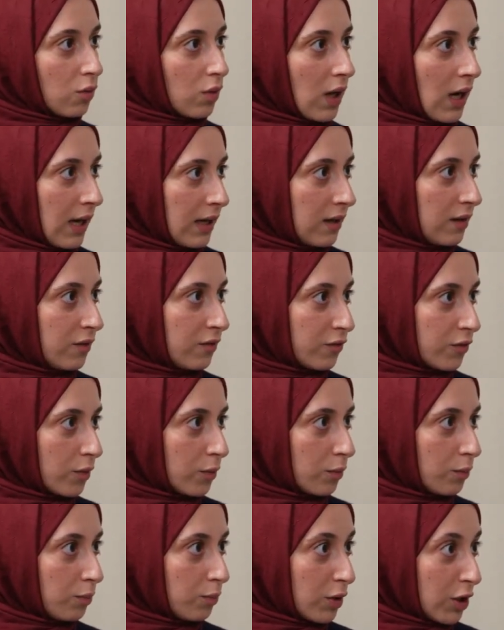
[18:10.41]
kind of
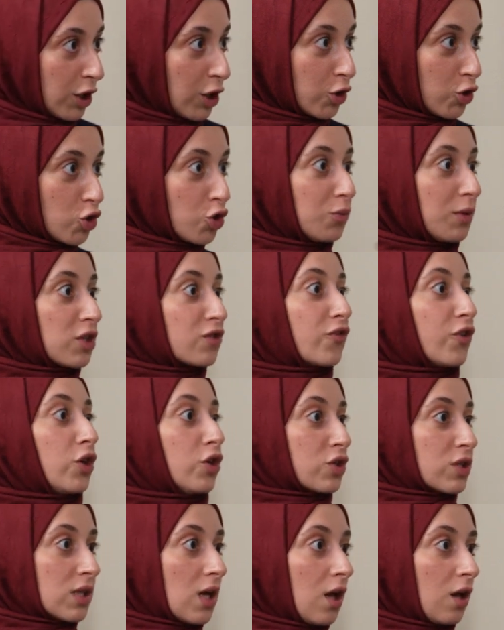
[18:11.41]
putting it too much for
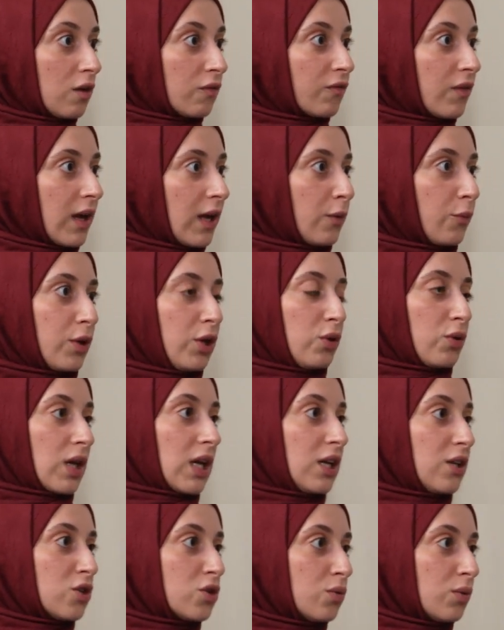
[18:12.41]
yourself, and when you
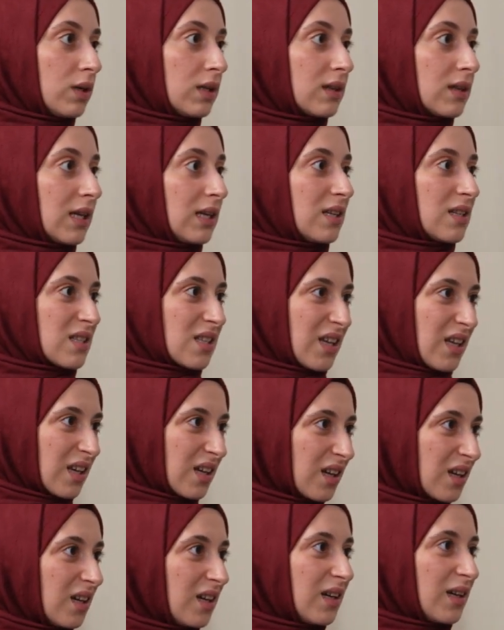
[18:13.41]
can't do it, then it's
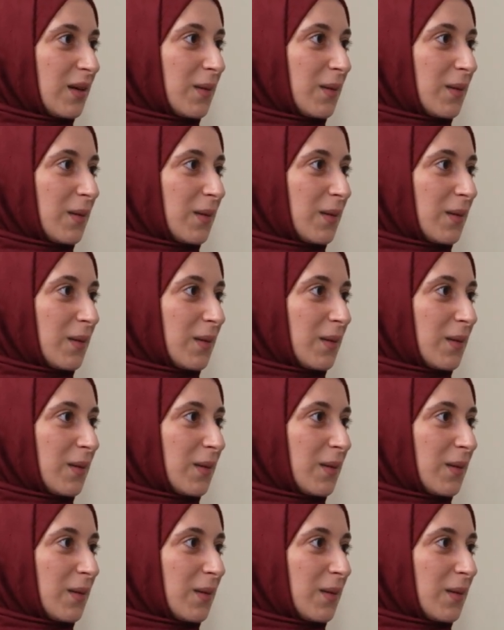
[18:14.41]
like,